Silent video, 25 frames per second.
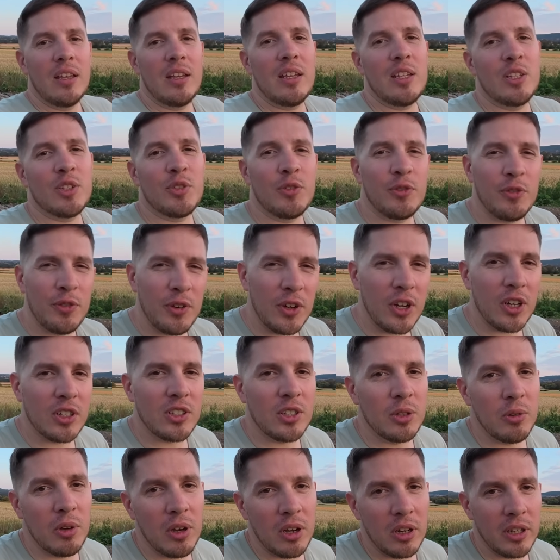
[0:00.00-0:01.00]
It's far
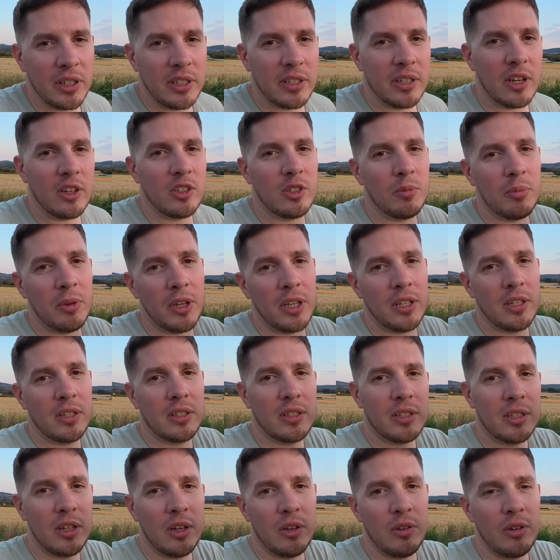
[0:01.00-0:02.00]
too early to go to bed,
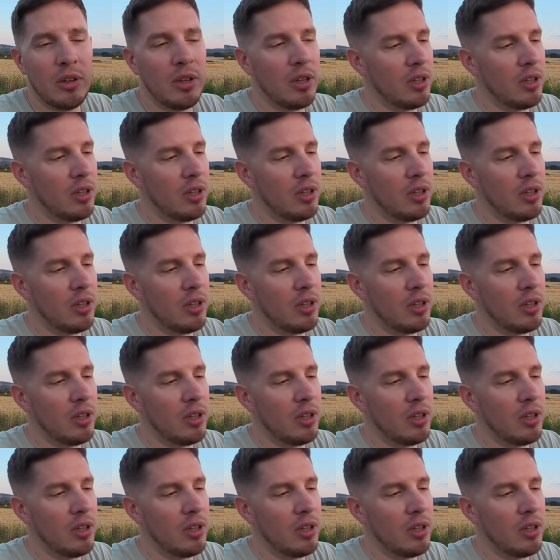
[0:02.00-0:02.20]
so I'm